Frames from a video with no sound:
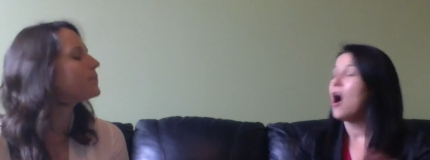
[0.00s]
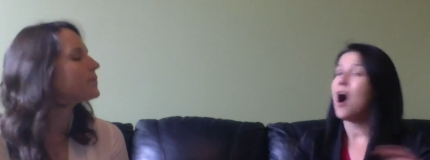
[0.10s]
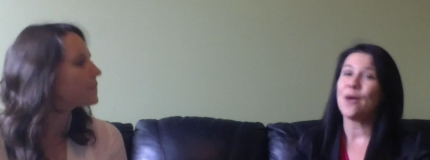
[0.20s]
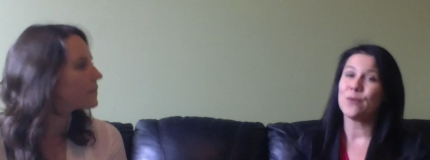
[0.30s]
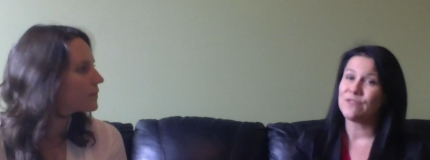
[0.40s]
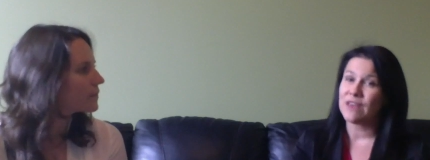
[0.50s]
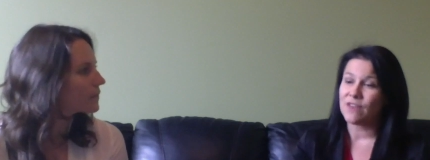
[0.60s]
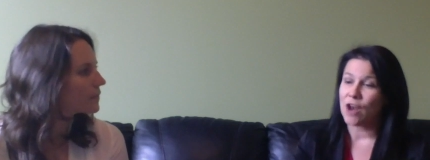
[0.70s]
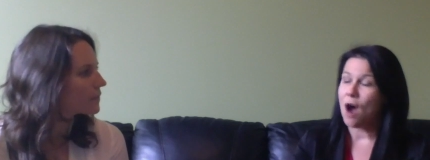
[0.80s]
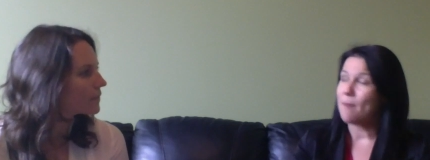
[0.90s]
Speaker 1: I would have
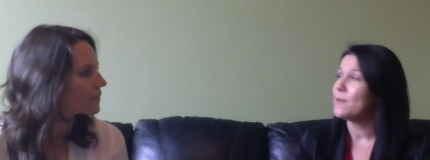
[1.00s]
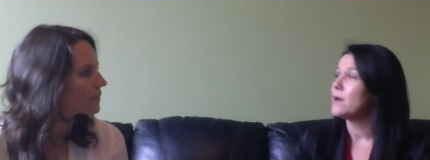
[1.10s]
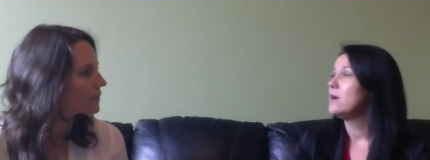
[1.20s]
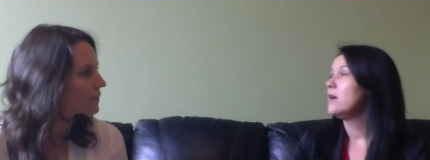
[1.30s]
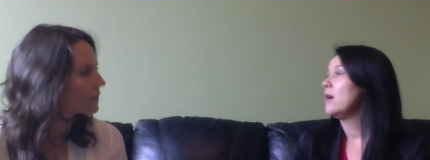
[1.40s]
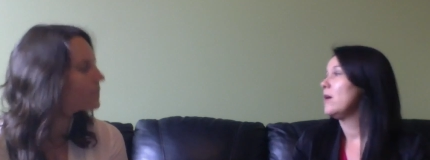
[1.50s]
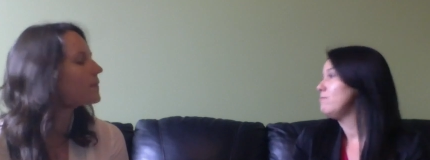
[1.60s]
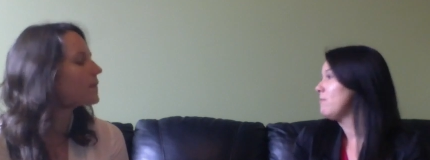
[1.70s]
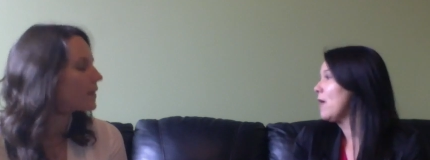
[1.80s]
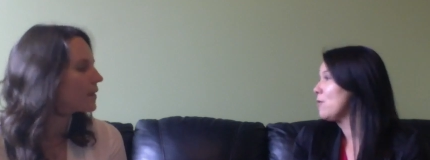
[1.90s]
given up.
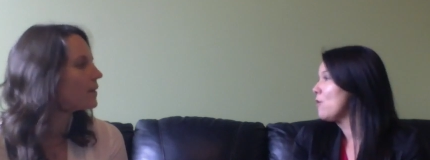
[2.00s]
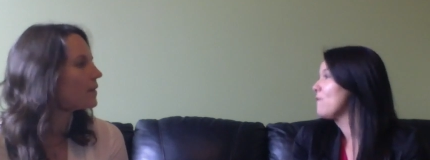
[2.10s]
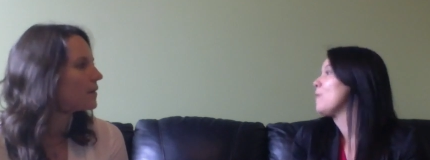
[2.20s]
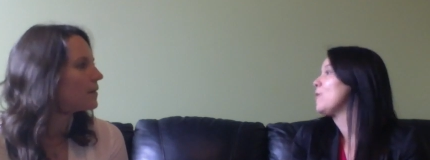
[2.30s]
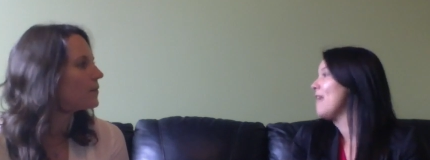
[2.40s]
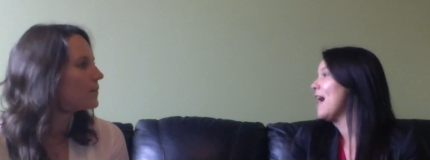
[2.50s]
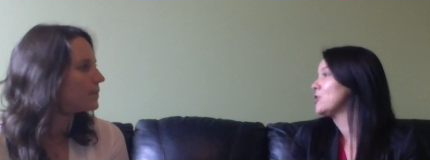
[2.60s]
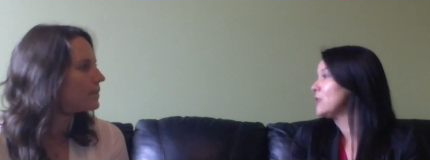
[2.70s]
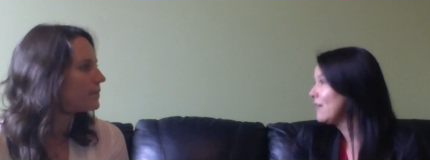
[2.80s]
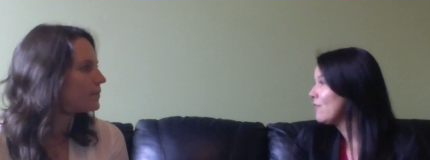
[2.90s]
I don't know if I would have
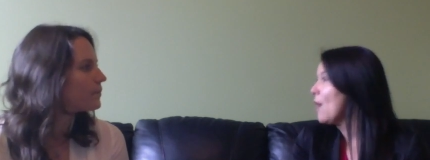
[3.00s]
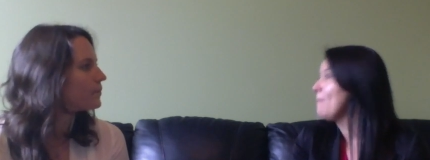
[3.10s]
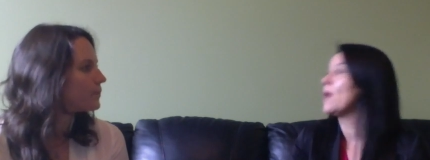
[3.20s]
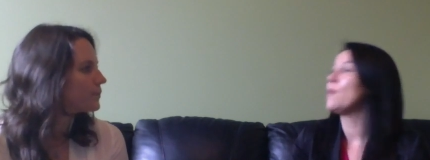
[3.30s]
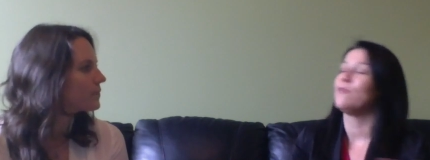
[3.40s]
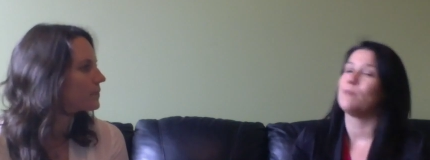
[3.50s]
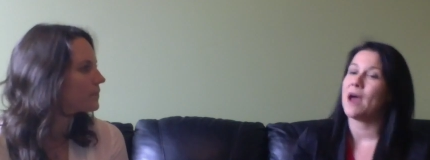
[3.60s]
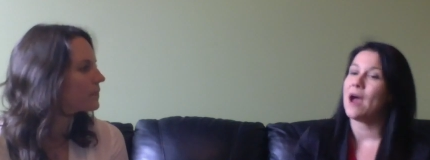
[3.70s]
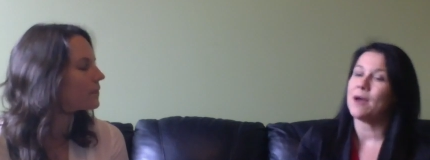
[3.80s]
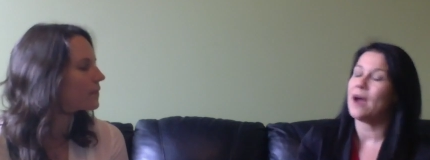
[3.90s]
actually given up, but I would have been,
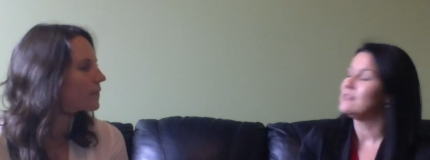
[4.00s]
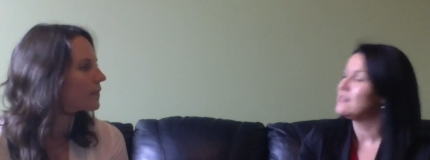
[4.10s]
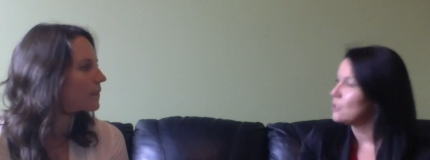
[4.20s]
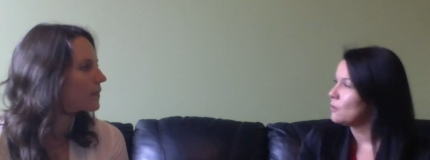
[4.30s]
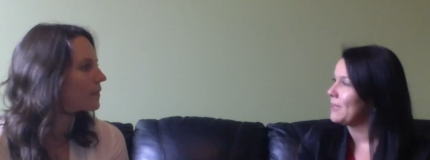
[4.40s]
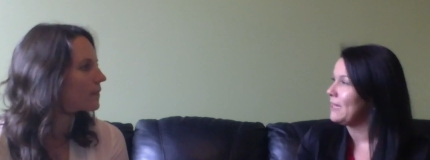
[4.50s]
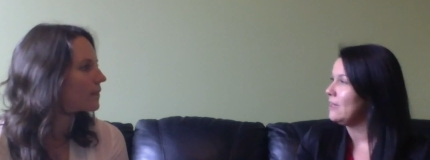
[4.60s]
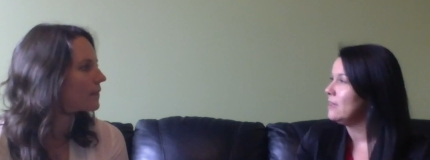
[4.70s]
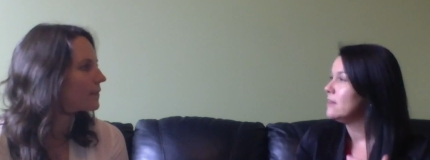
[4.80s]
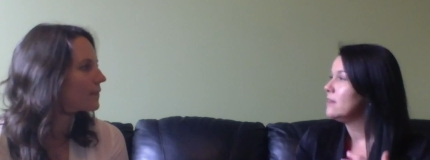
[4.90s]
I'd still
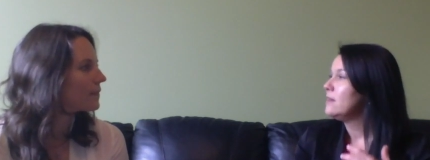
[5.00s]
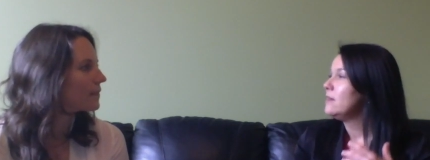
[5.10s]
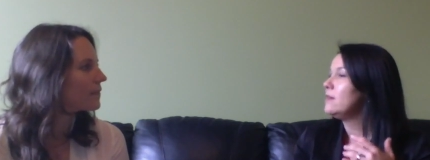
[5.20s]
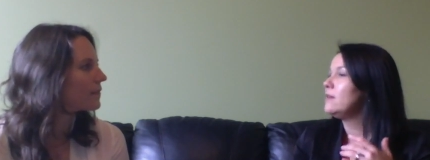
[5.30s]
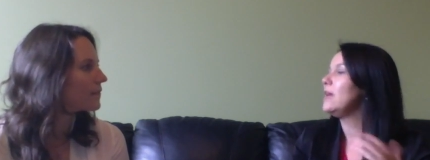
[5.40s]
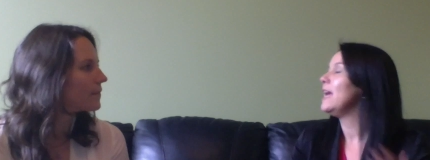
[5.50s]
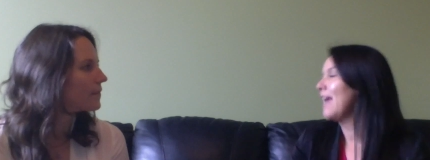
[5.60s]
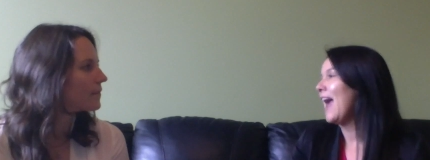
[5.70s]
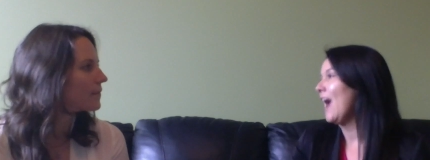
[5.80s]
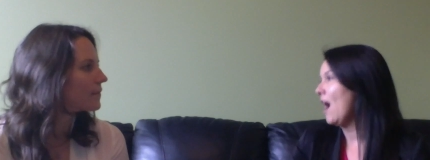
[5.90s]
be in
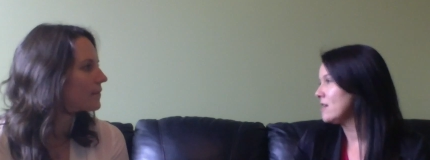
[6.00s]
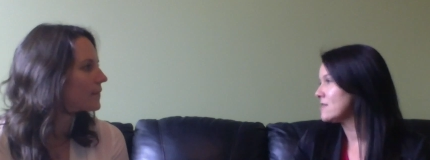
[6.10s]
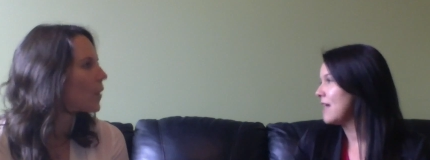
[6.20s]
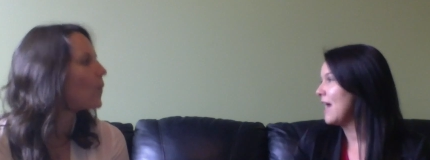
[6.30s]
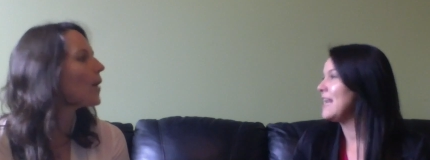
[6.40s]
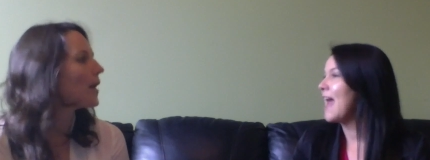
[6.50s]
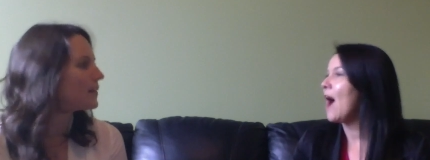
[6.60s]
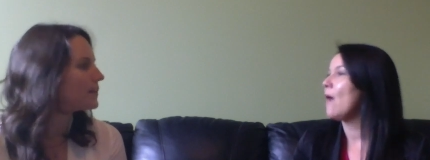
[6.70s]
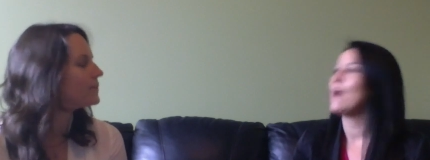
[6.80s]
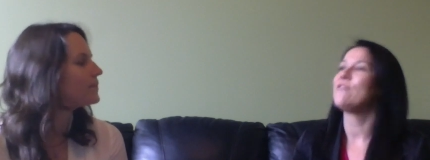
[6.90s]
chaos. And
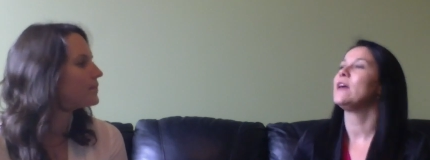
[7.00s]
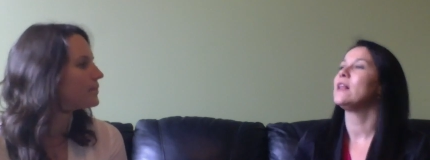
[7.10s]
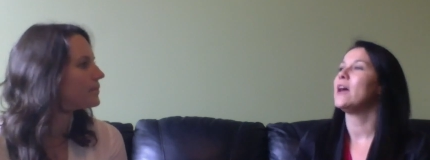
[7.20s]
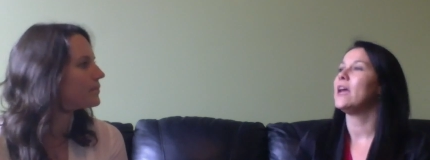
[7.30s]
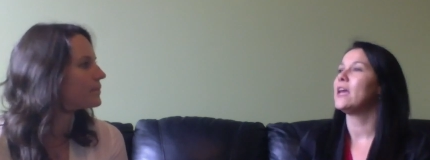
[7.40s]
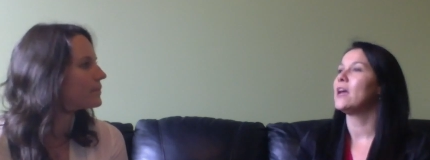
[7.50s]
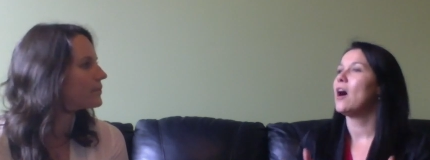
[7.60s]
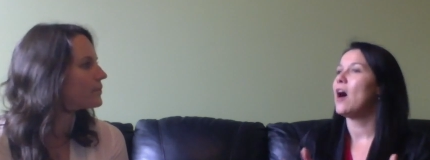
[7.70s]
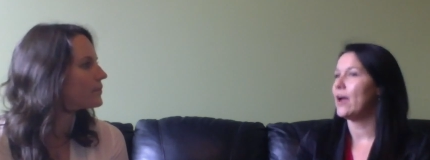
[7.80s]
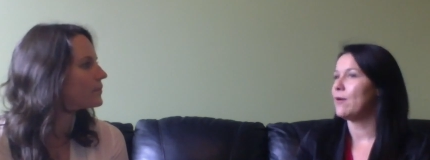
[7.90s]
now I feel like
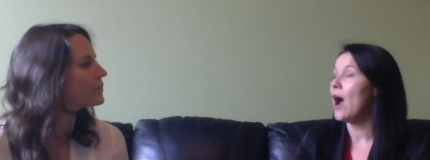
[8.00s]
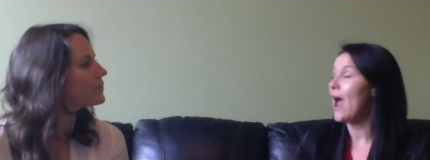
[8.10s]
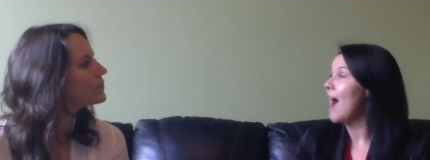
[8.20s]
I